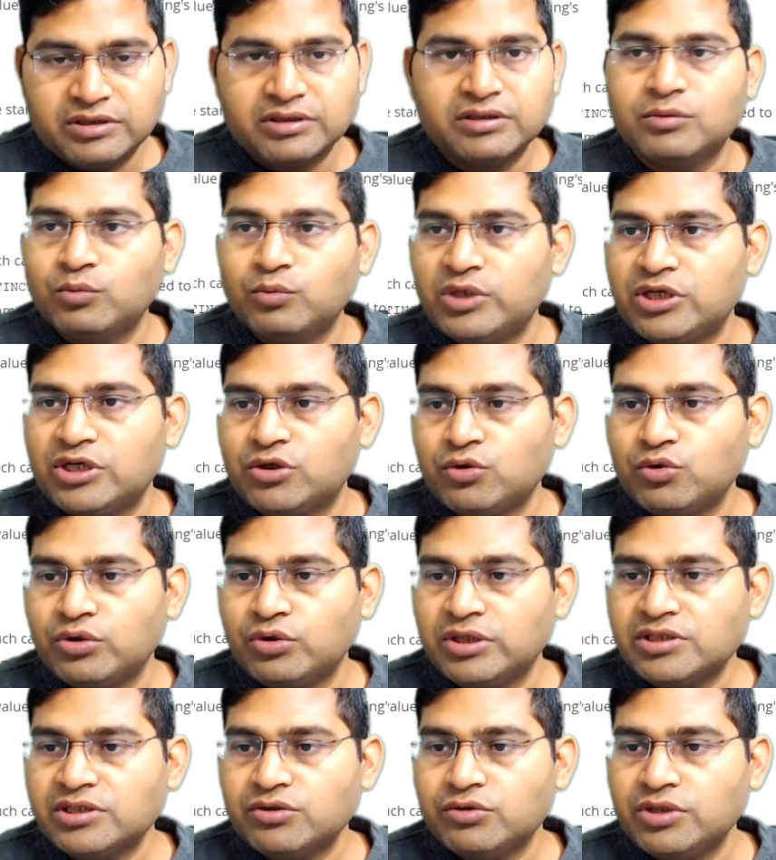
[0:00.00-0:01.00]
will do
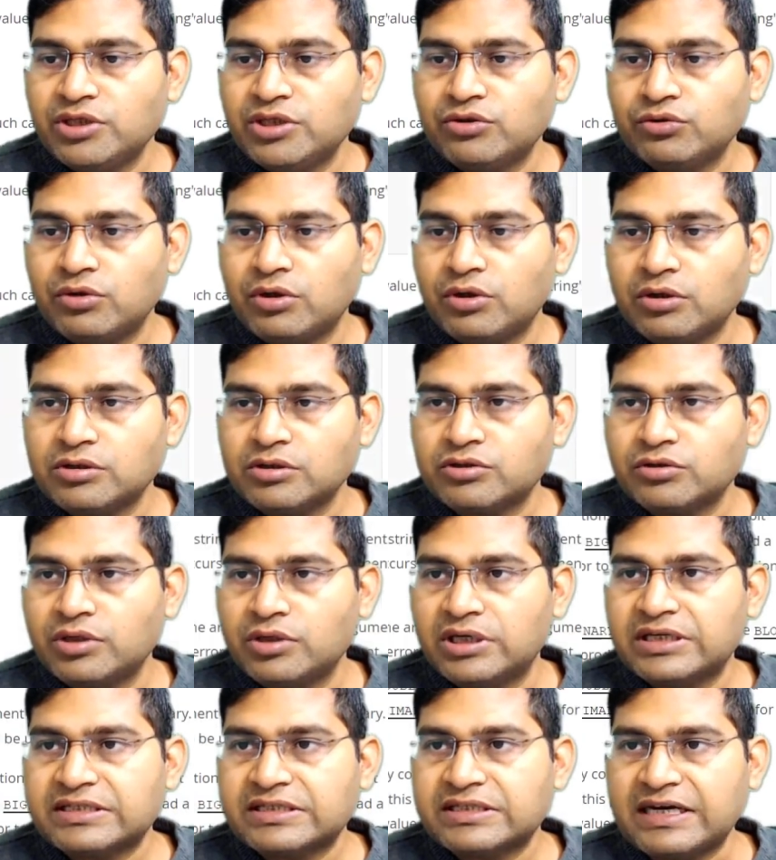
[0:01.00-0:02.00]
is you need to also
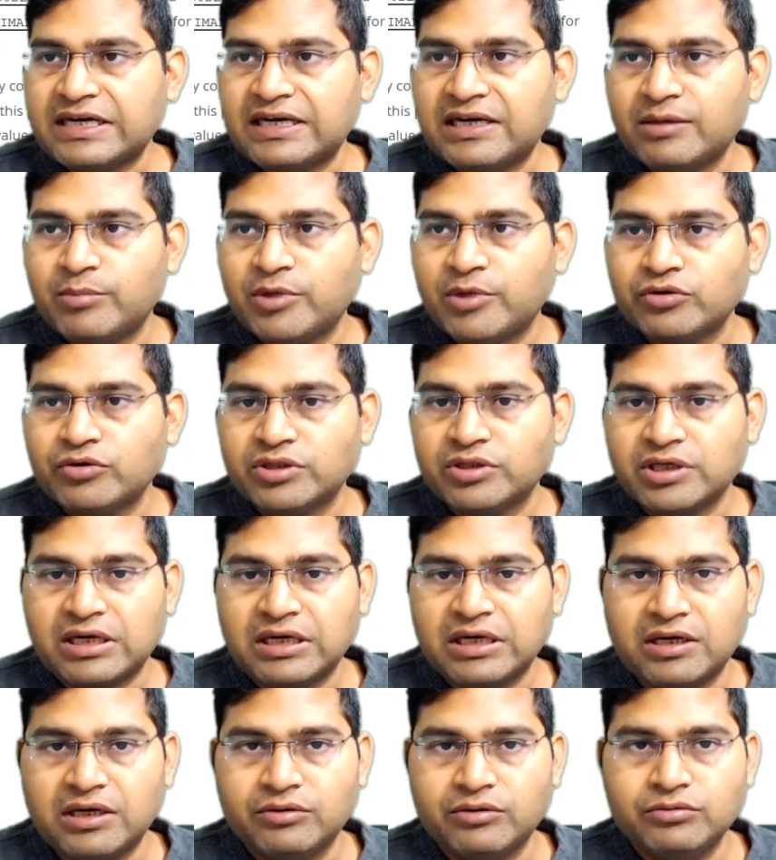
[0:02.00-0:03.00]
understand about the
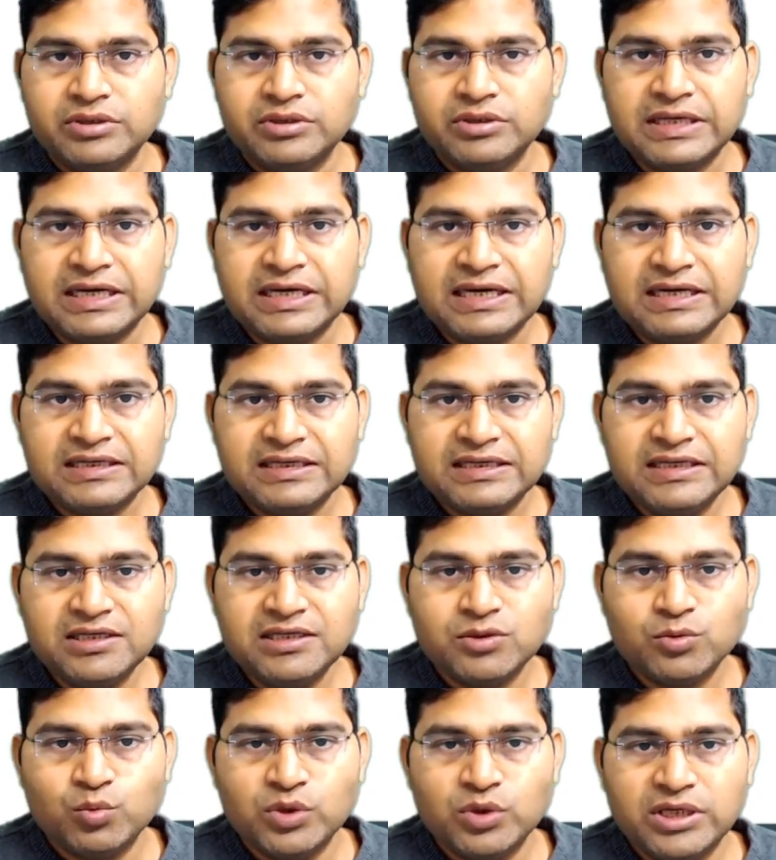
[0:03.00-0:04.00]
count that
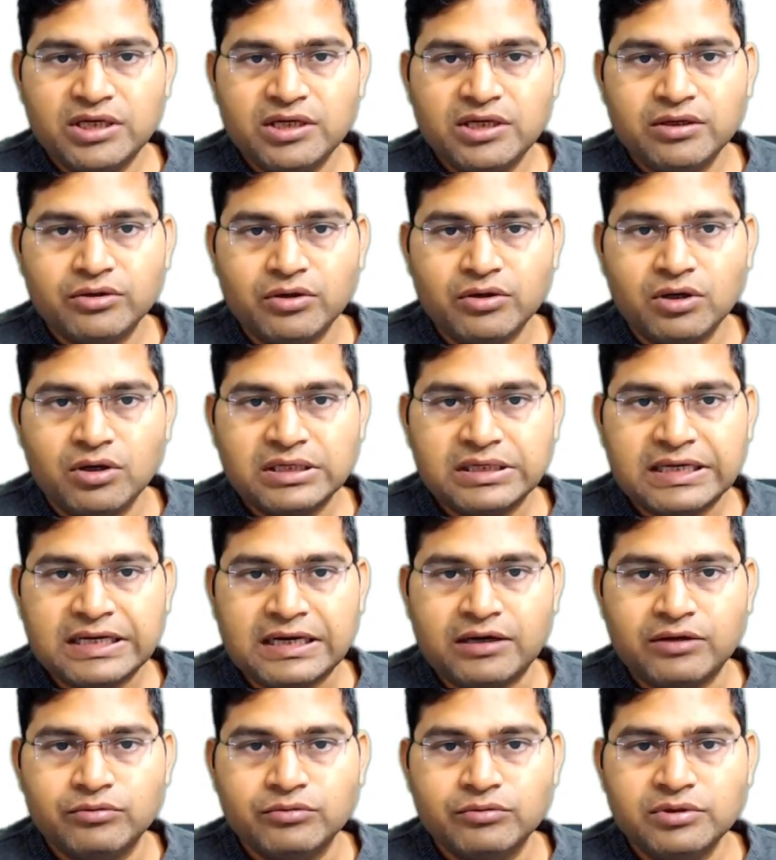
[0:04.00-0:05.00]
it will not
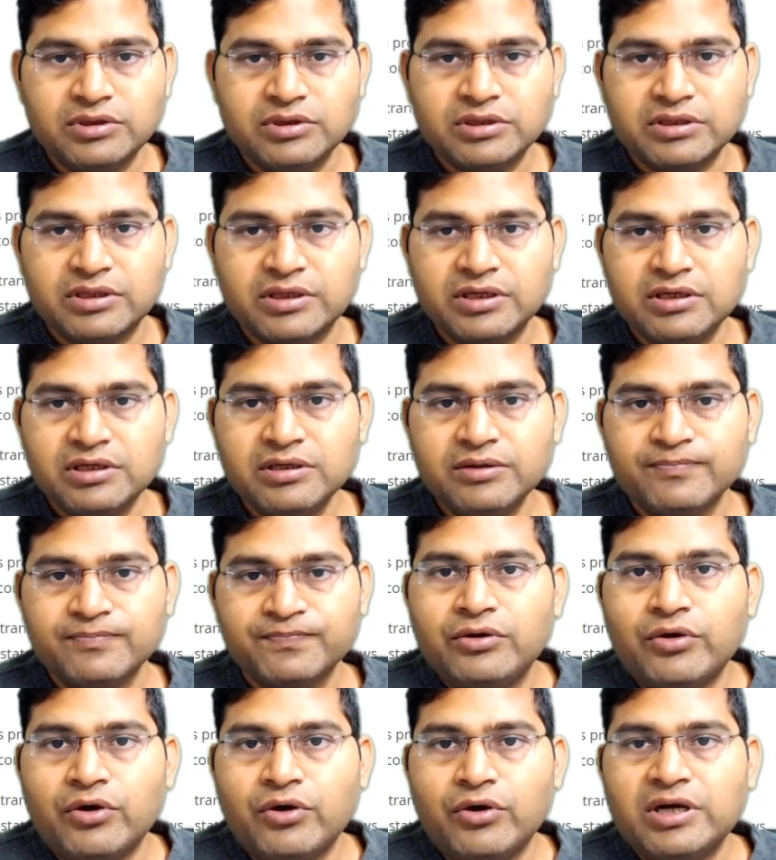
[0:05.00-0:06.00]
count the
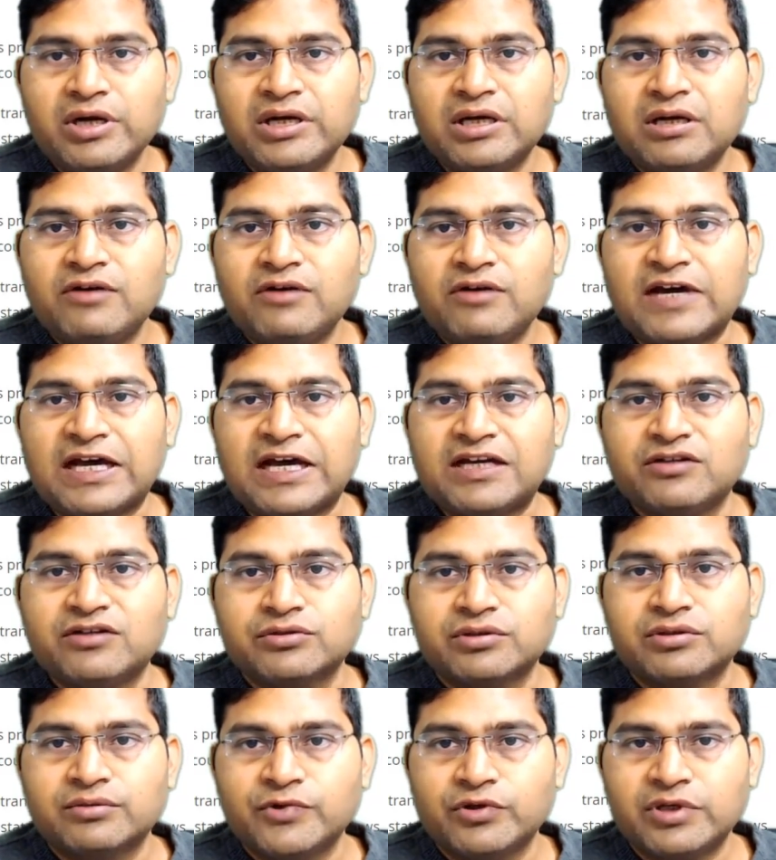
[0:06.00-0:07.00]
non-null
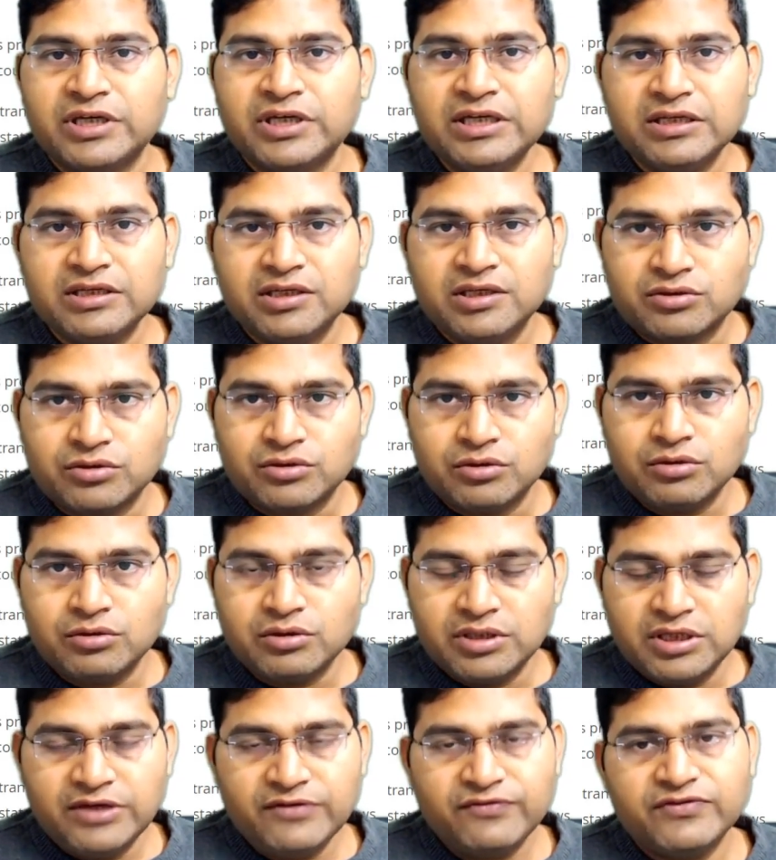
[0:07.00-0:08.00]
values okay
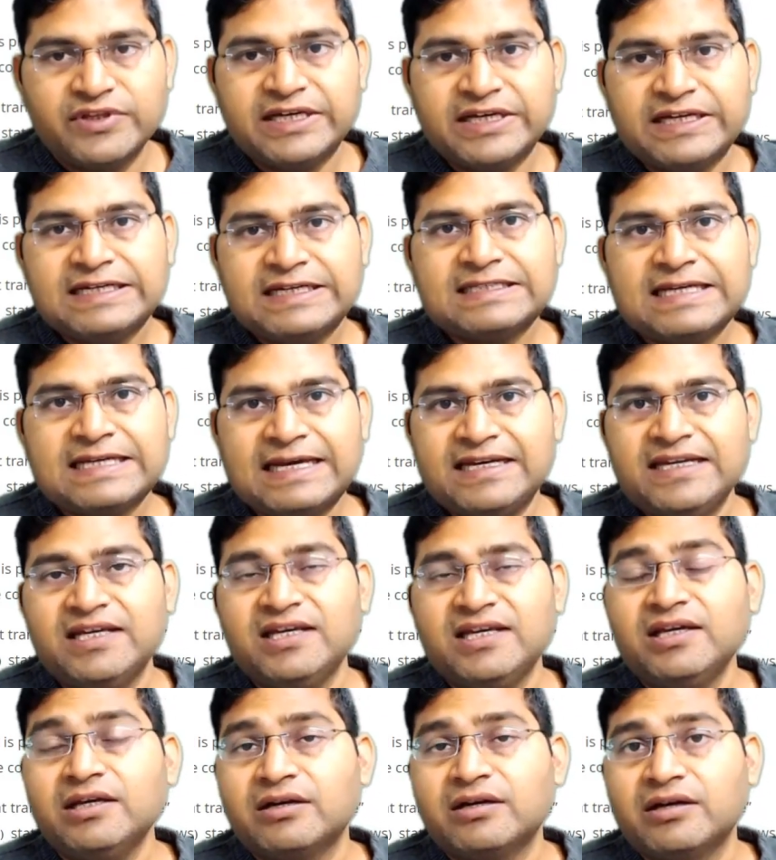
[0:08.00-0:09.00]
so if there is
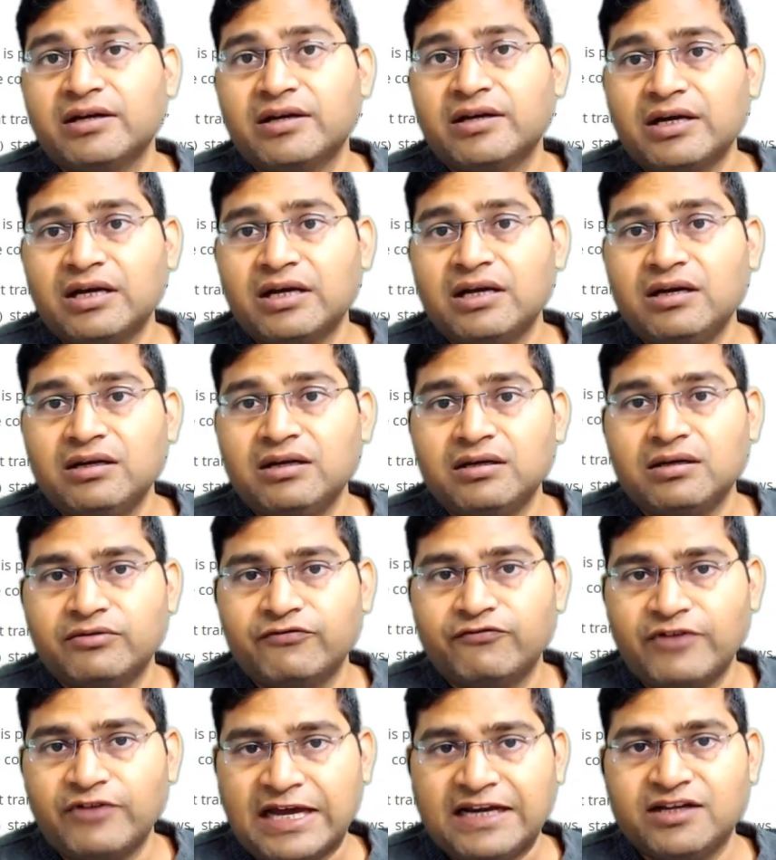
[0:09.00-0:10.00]
any null
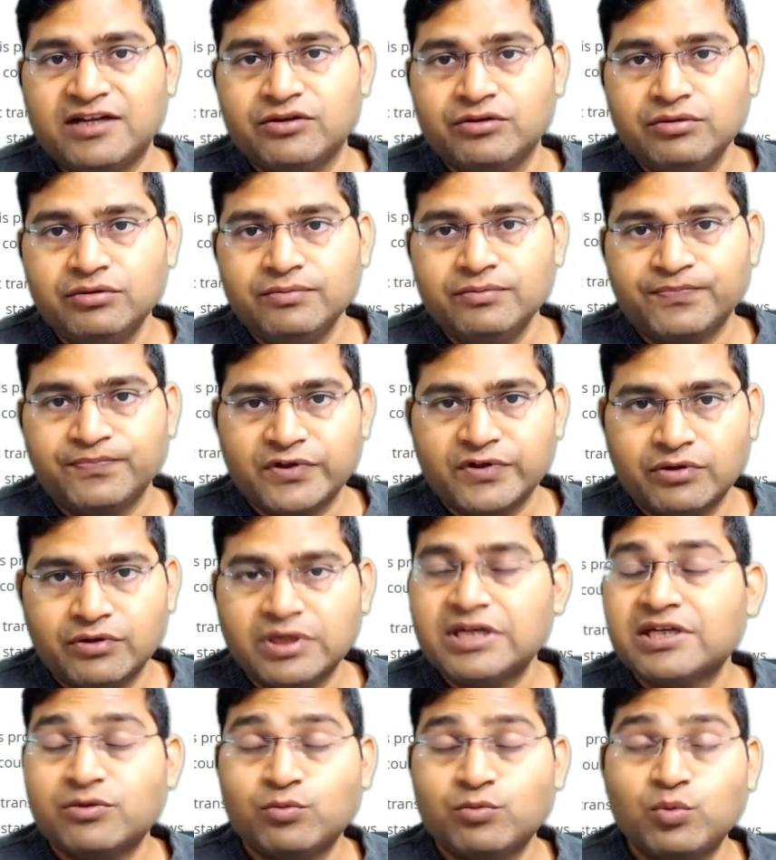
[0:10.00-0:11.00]
value
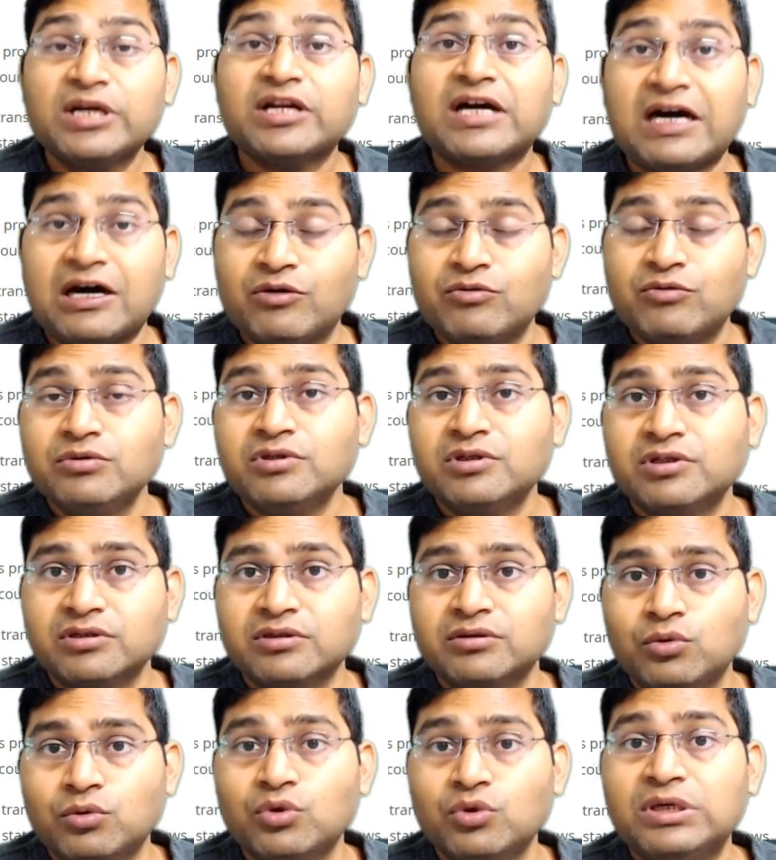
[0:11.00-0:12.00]
okay it will count
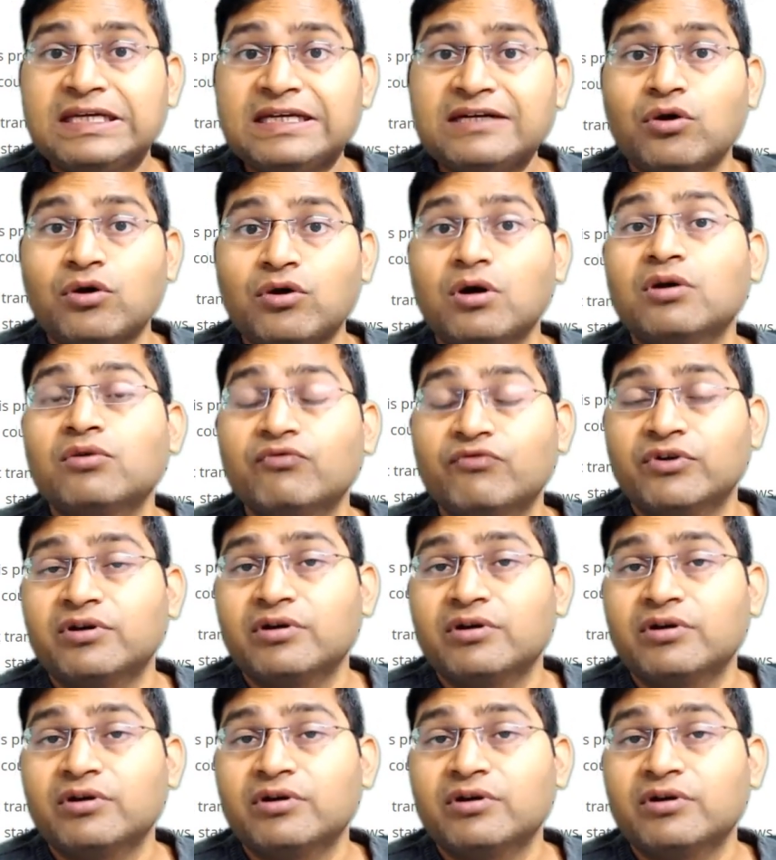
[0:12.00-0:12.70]
only non